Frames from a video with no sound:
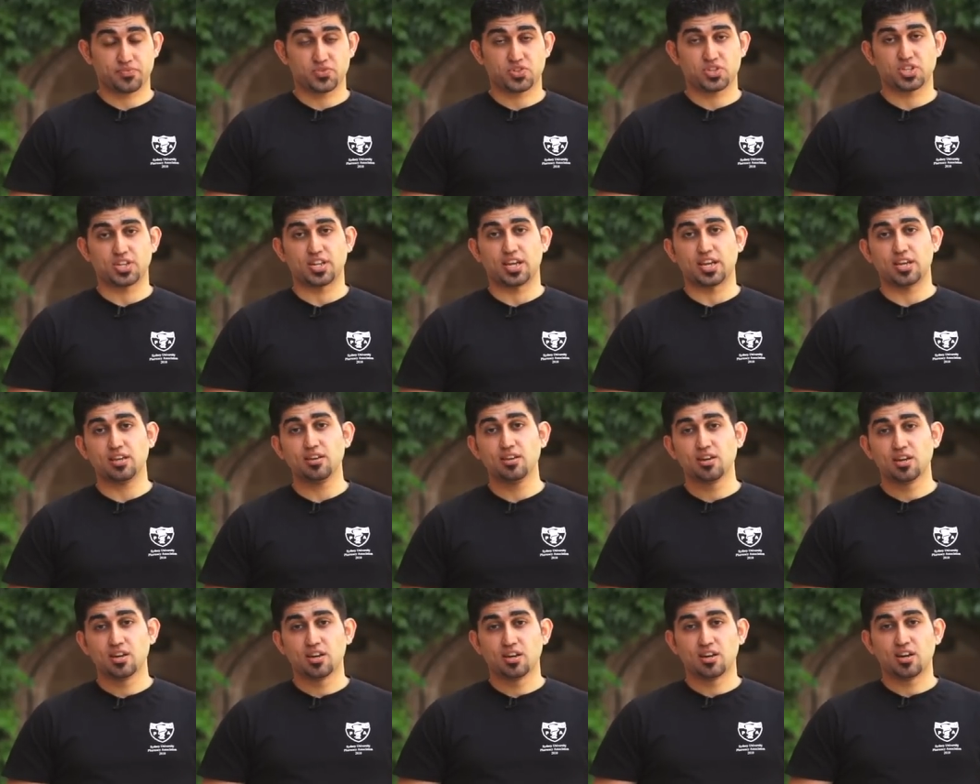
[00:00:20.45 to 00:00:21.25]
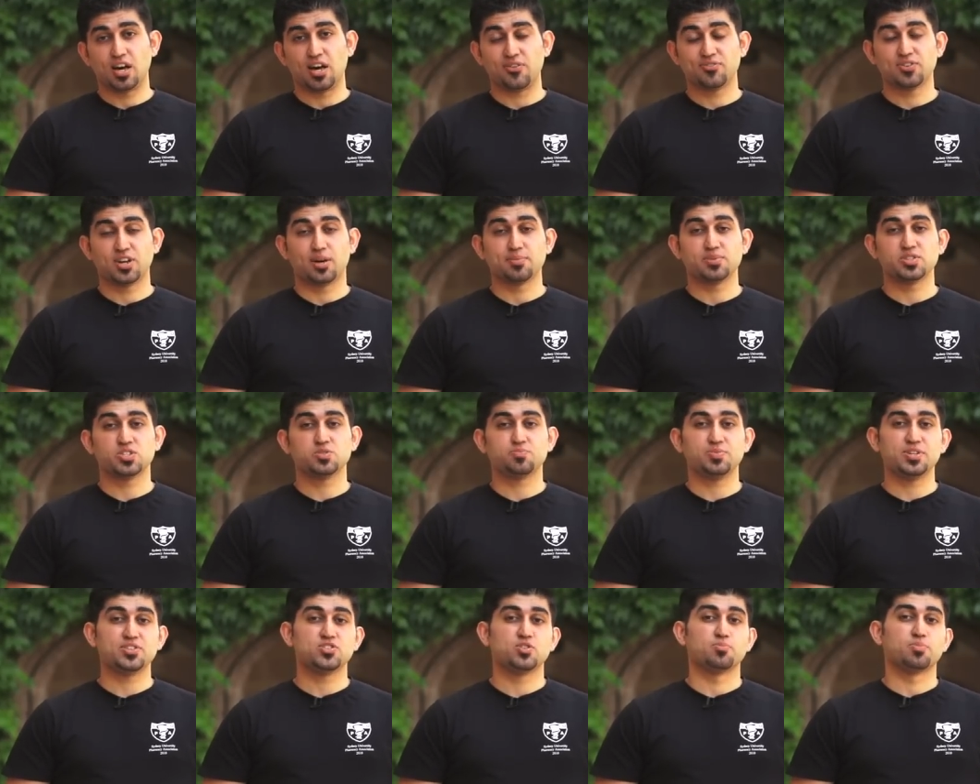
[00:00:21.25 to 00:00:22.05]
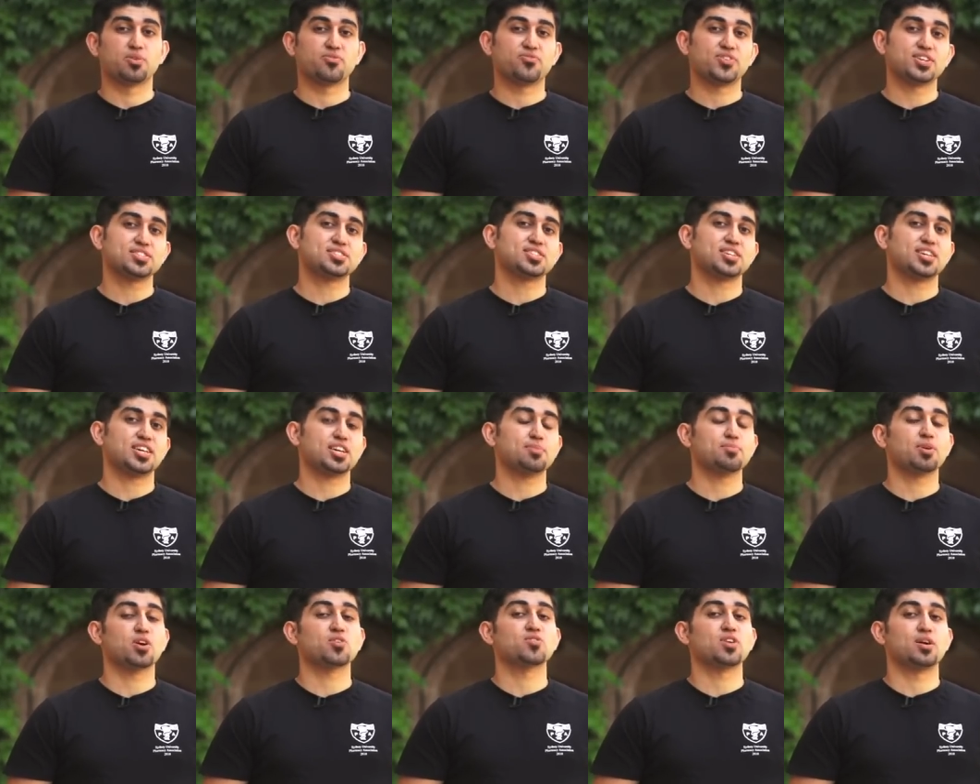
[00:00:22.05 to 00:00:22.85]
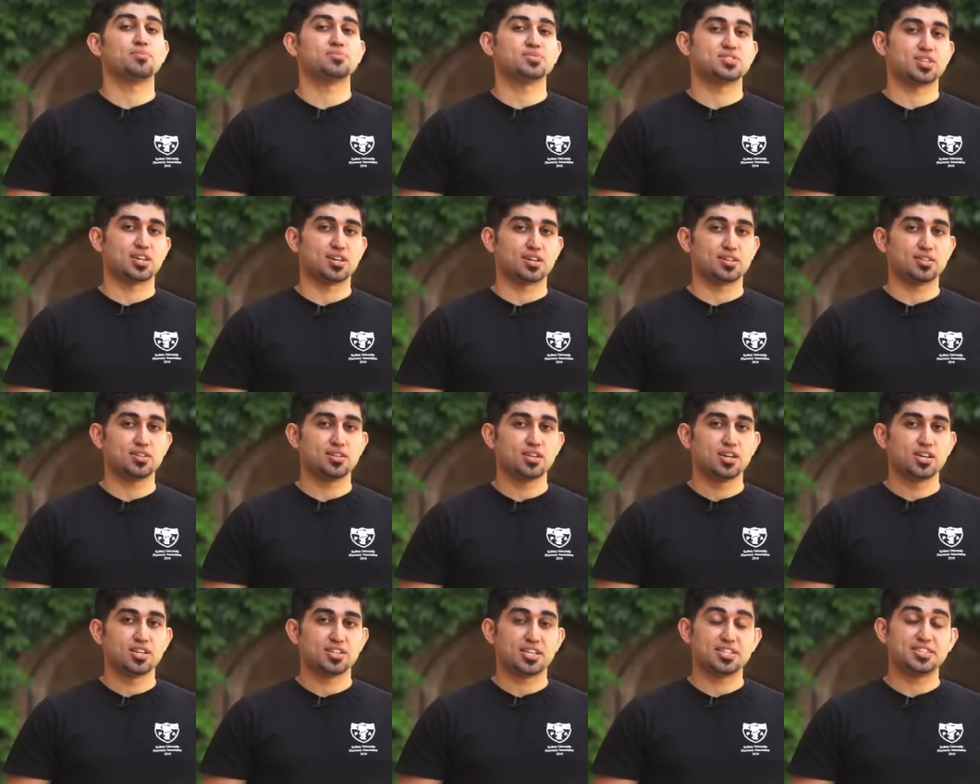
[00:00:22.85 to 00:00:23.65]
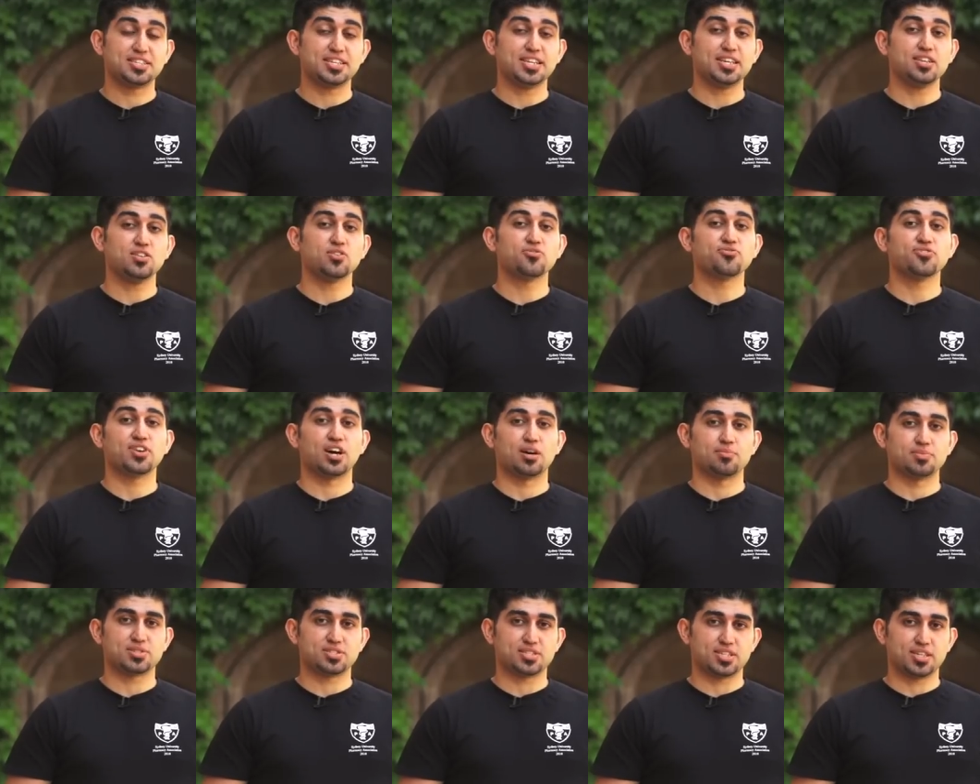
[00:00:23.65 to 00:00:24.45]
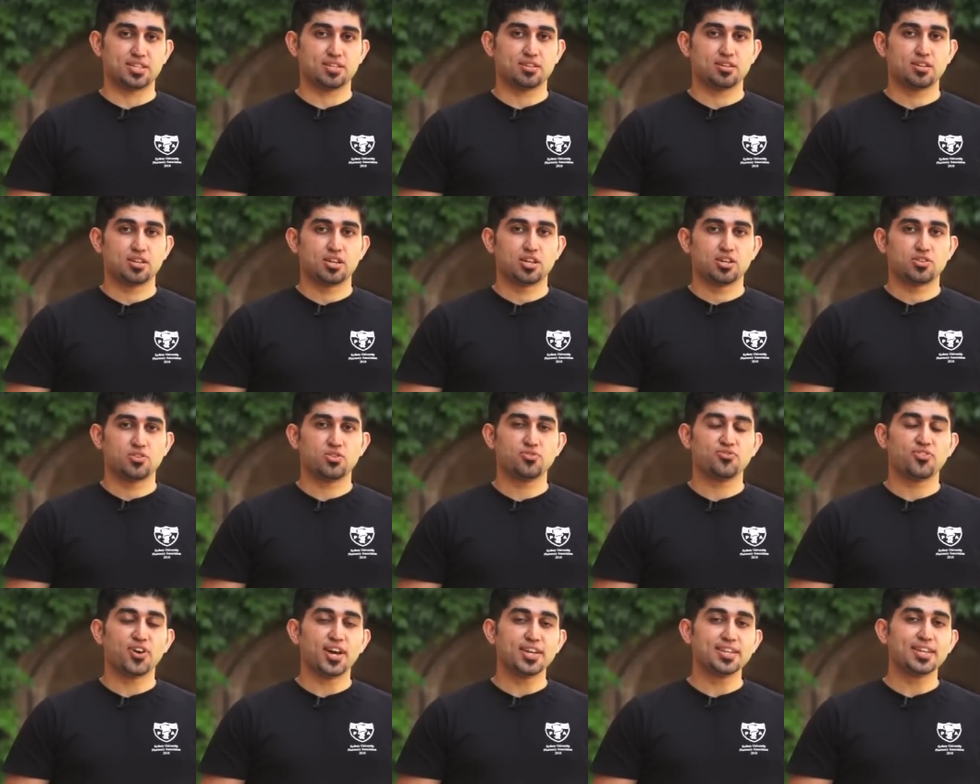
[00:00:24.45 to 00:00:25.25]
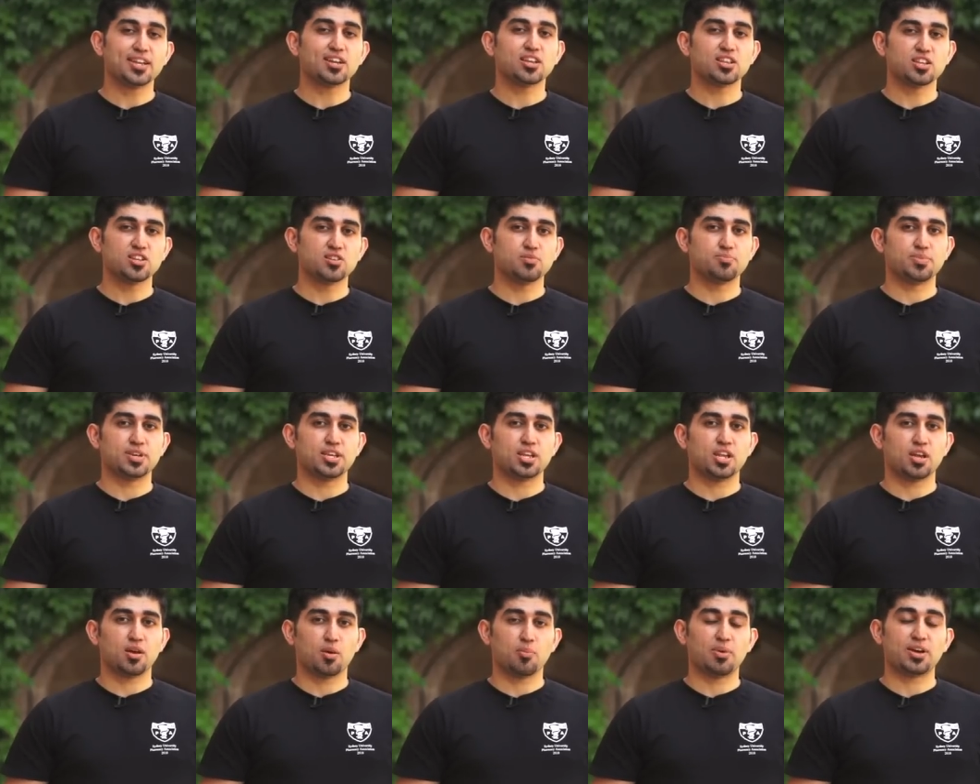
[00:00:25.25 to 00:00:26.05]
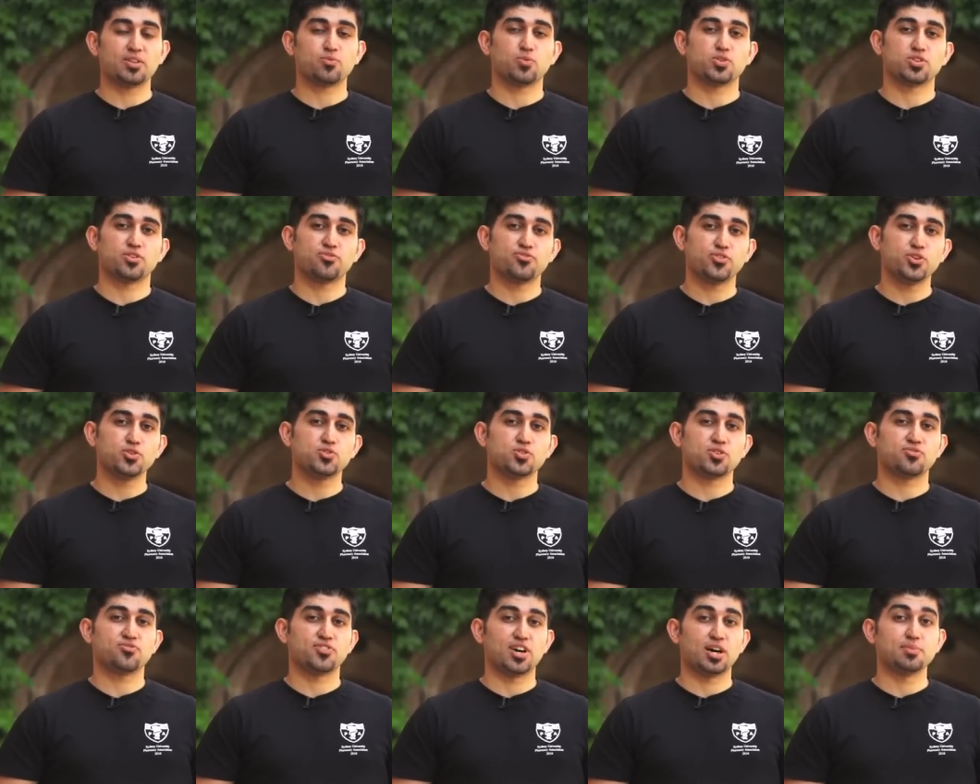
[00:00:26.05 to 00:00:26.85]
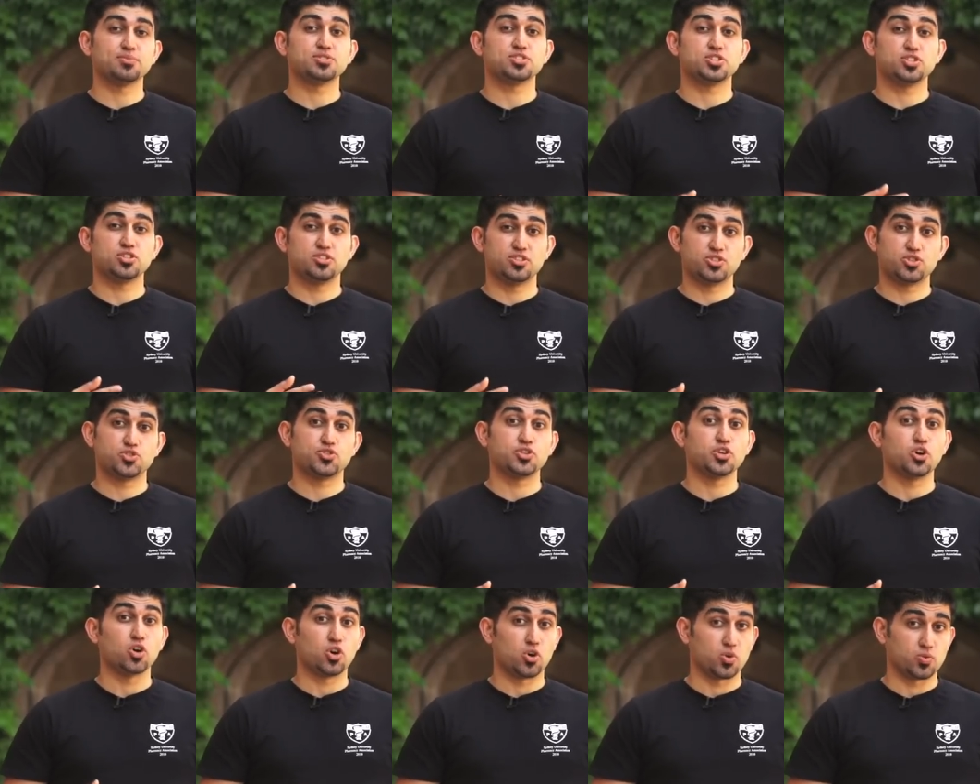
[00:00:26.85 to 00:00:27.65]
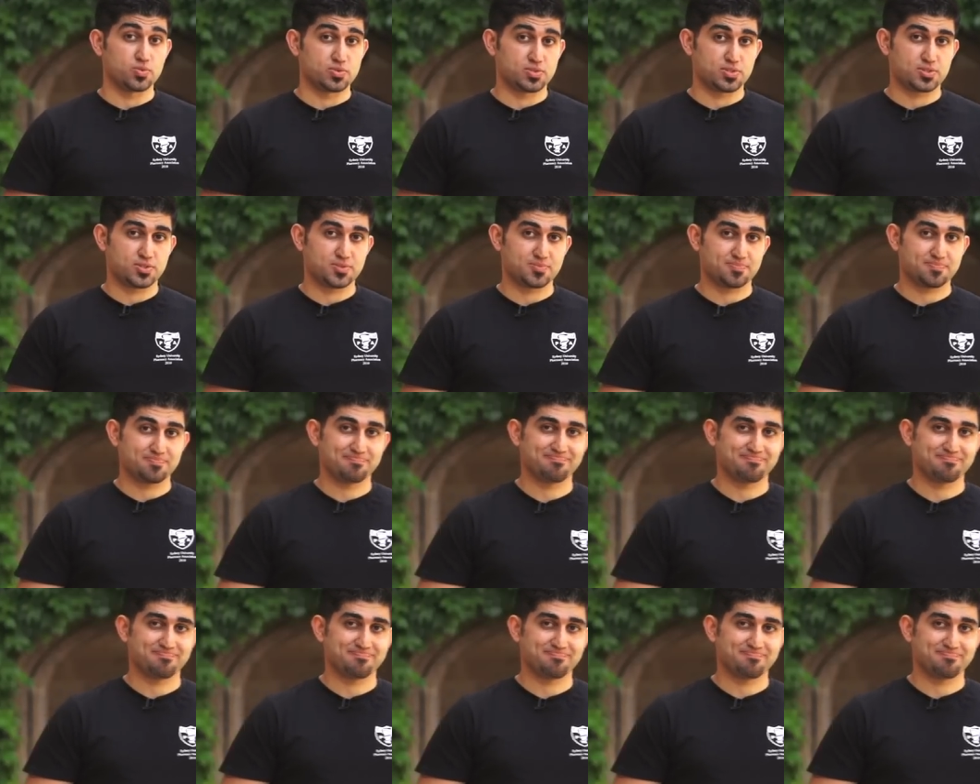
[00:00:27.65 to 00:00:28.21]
Today, I've come to speak to Professor Iqbal Ramzan, the Dean of Pharmacy, to find out a little bit about what the future of pharmacy industry holds.